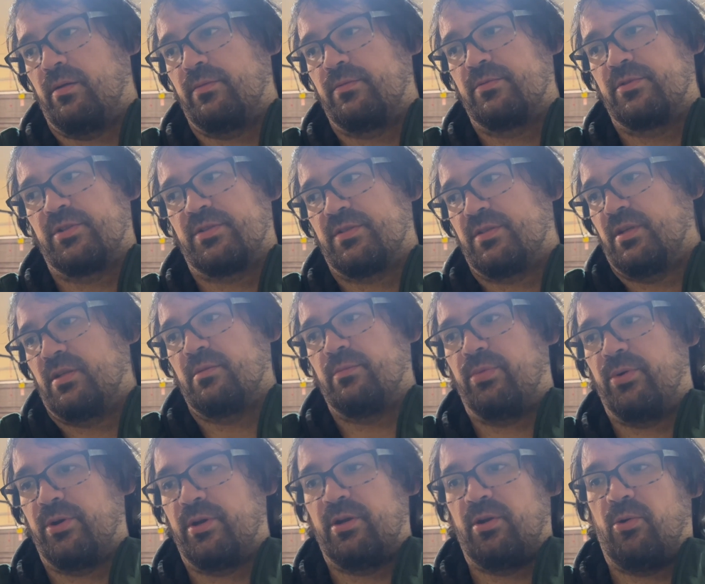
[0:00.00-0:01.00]
just didn't
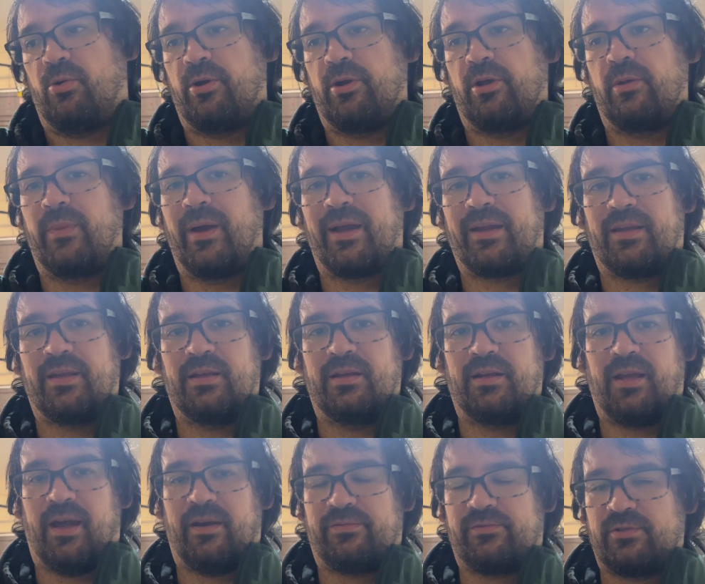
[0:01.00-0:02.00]
put any oil back in
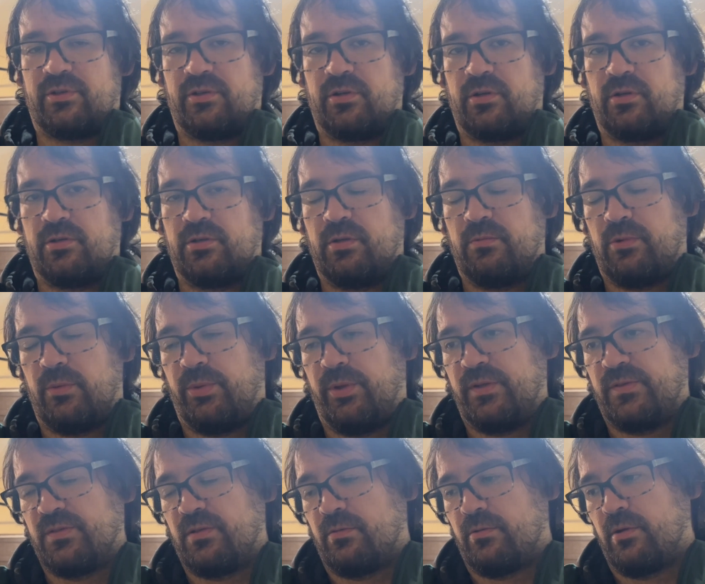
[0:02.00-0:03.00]
after
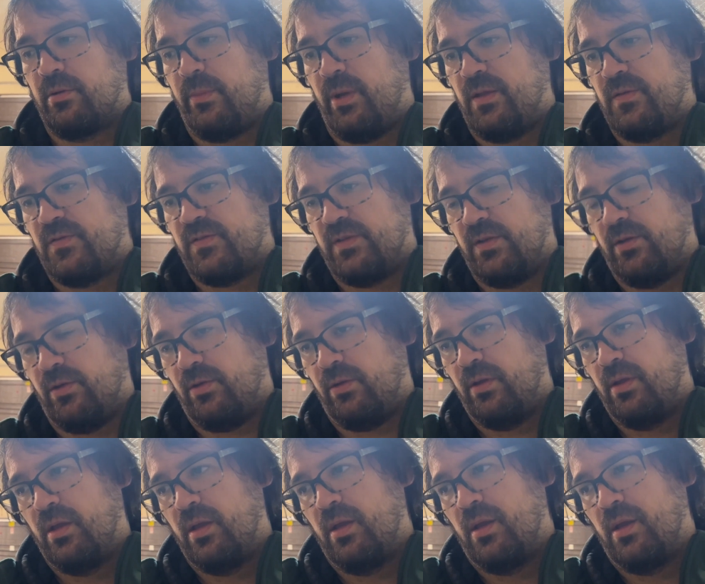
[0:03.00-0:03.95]
replacing the rear main seal,